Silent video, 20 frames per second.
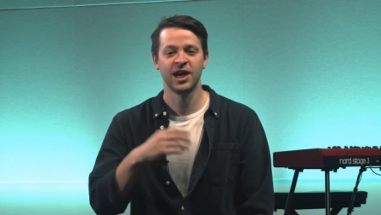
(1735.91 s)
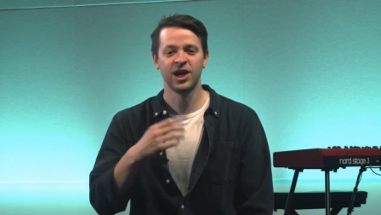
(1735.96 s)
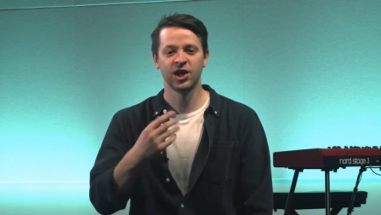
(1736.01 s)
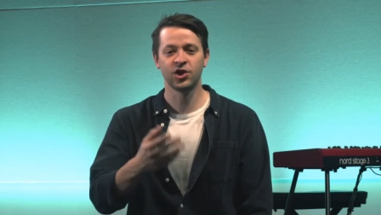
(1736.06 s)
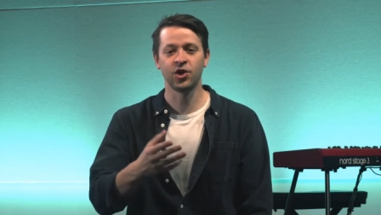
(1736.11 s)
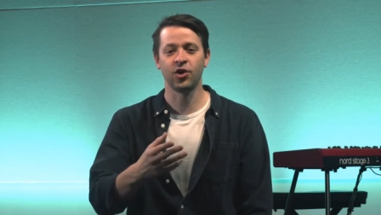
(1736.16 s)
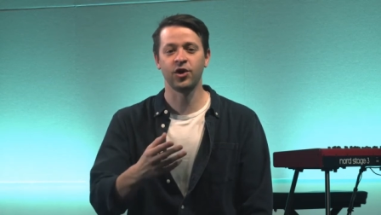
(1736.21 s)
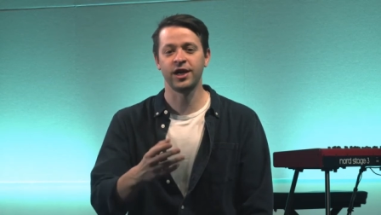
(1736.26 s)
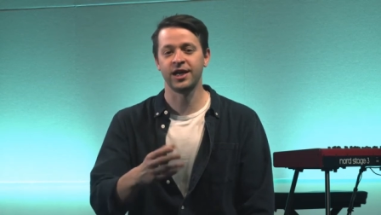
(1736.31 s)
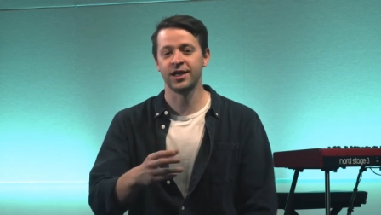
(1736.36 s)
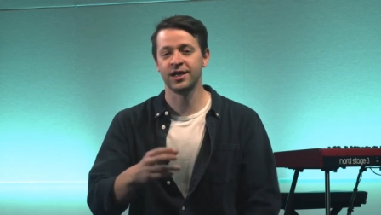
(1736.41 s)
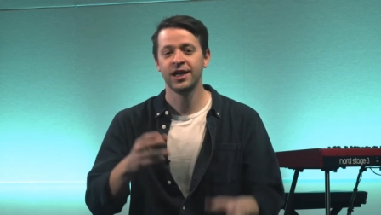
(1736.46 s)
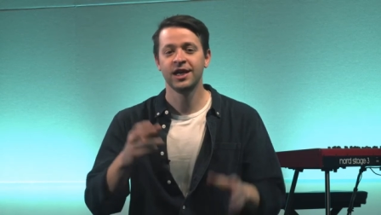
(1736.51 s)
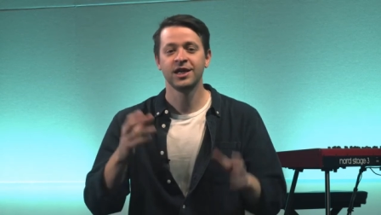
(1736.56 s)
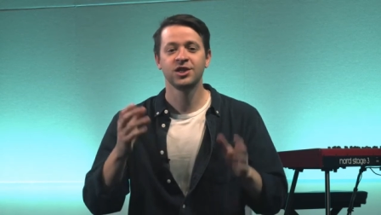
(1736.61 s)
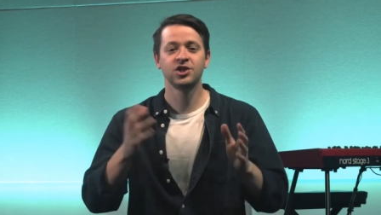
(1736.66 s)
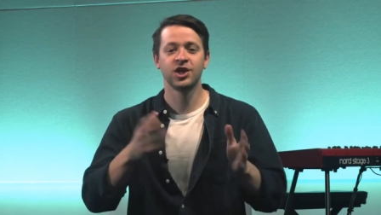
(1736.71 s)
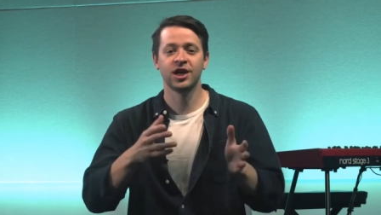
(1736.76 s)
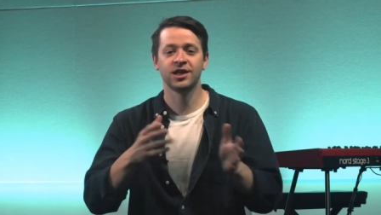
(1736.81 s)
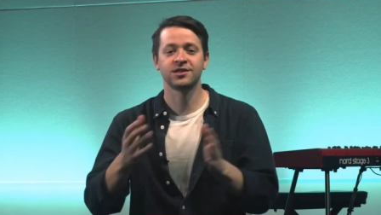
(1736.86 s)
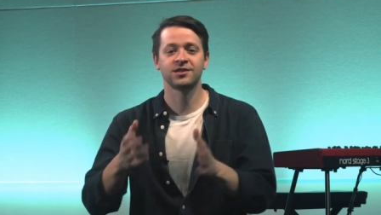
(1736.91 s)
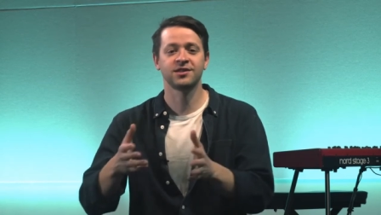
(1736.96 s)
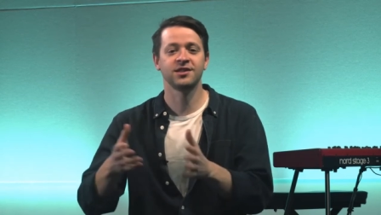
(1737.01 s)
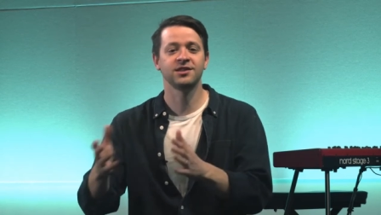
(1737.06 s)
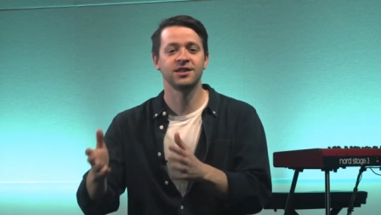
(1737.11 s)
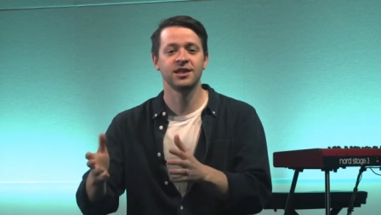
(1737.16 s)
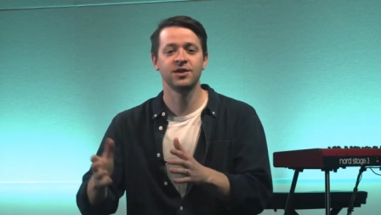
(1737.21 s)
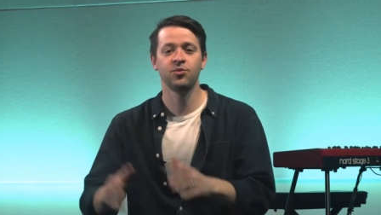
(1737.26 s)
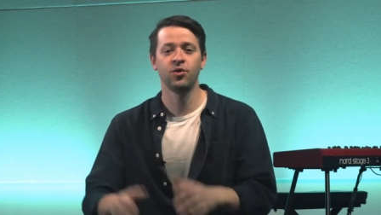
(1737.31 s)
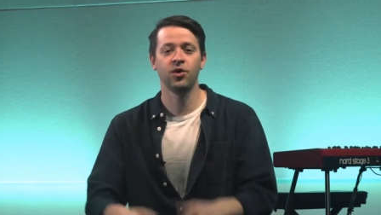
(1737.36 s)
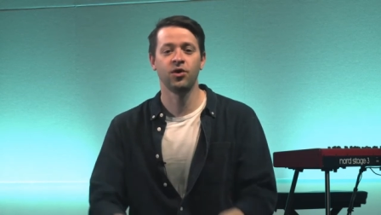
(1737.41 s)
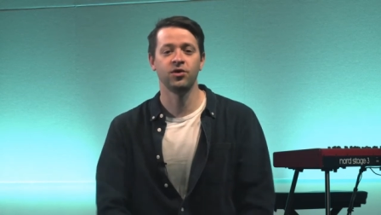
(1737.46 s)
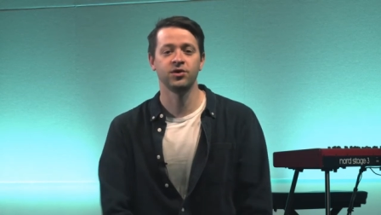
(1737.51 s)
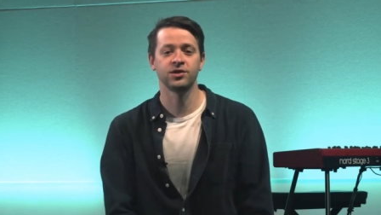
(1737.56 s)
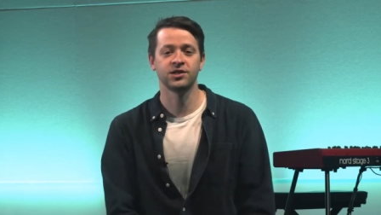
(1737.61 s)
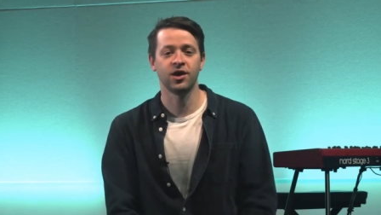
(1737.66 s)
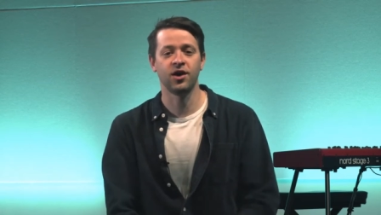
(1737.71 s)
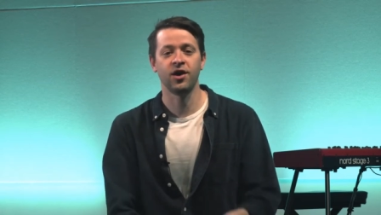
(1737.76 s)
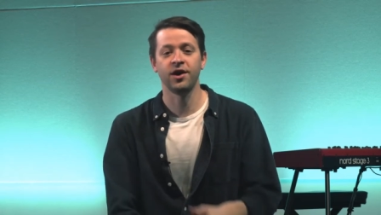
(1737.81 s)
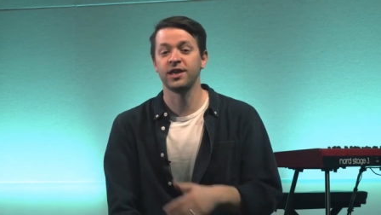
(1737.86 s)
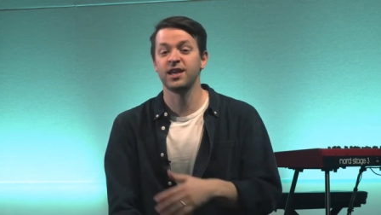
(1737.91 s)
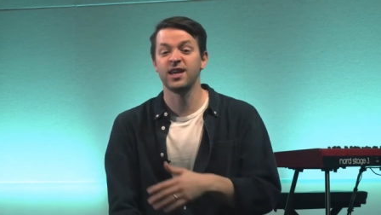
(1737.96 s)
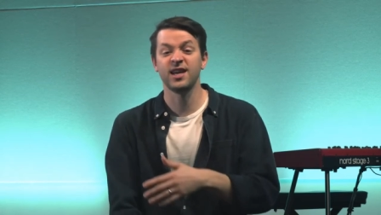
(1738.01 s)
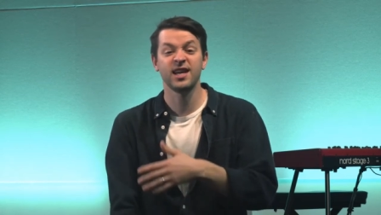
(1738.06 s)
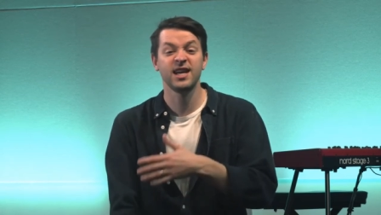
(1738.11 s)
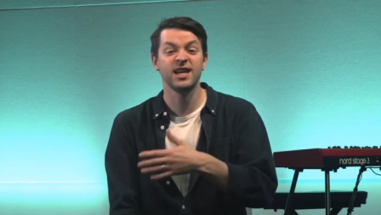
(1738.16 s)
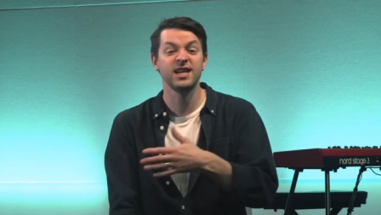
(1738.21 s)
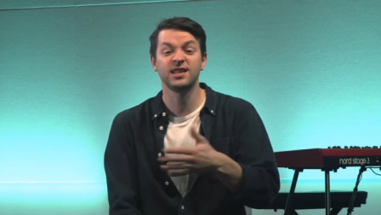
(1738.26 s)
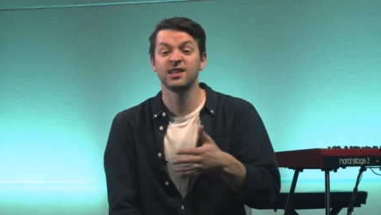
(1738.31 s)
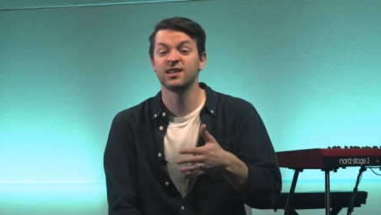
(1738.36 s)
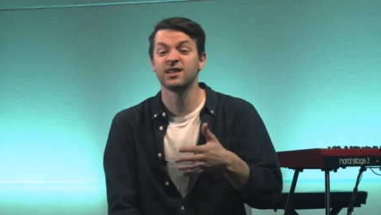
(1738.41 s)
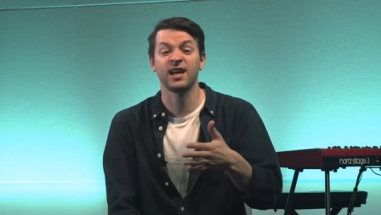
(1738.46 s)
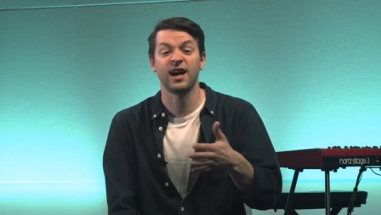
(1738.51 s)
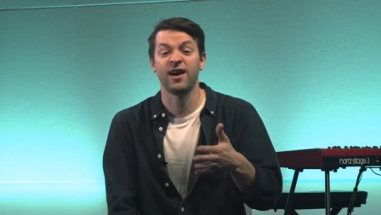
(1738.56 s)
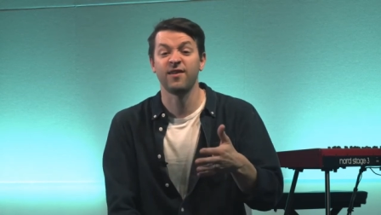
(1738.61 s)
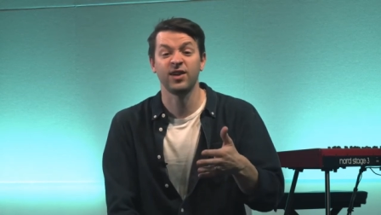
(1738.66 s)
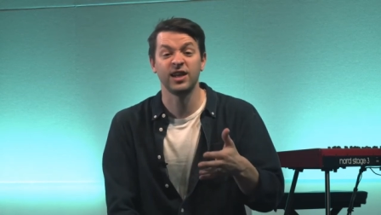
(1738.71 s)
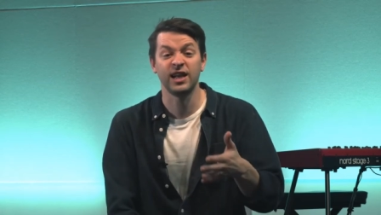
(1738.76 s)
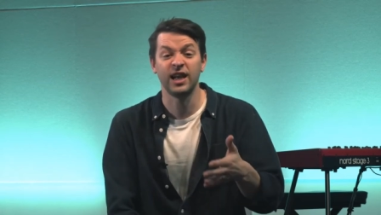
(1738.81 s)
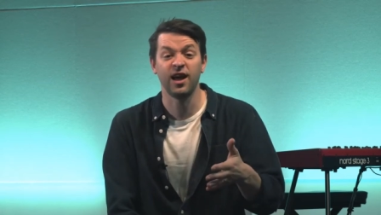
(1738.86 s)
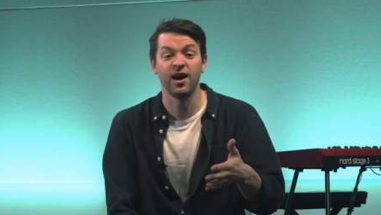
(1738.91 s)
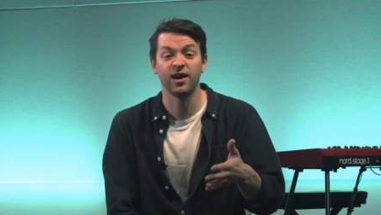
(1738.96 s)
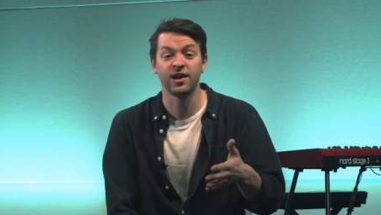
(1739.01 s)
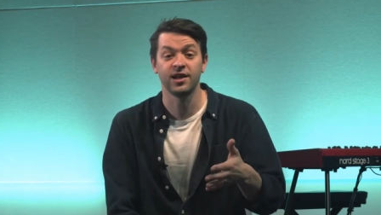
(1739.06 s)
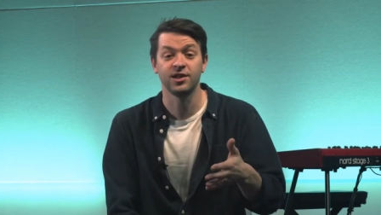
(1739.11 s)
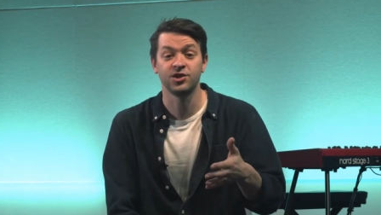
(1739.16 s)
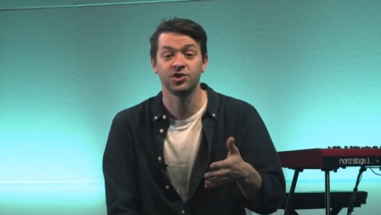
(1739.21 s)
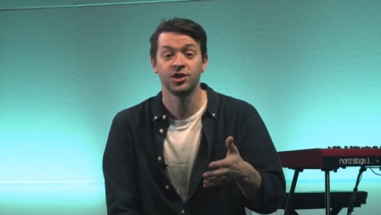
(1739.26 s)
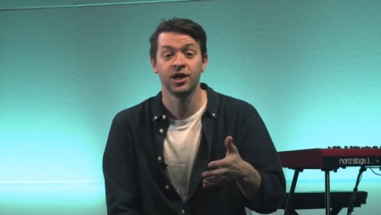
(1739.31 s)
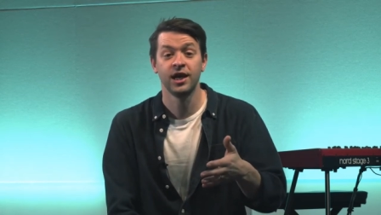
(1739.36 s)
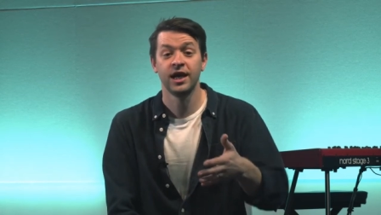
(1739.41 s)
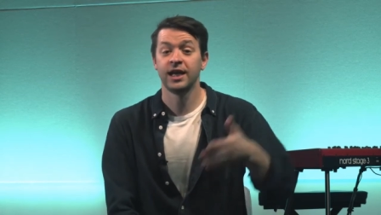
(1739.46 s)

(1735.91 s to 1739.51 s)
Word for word: got in just as he was, i.e., he didn't have any luggage.